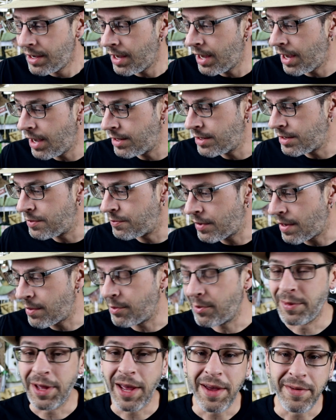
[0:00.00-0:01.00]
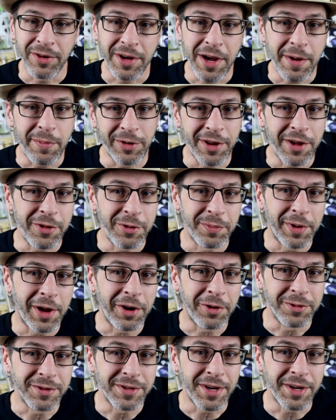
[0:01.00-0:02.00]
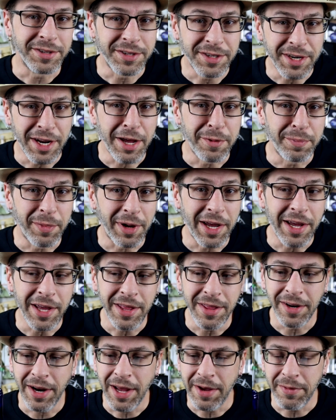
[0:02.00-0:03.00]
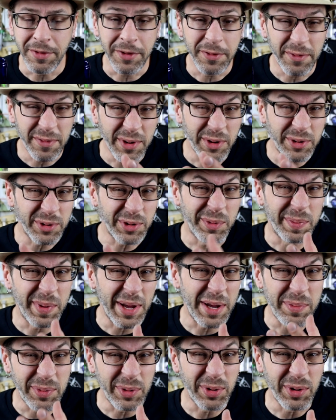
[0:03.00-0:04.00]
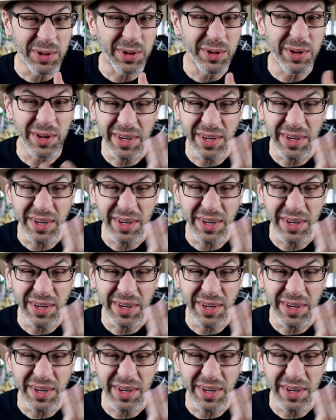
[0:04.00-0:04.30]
And then probably have a couple other bottles on standby that have the filter paper,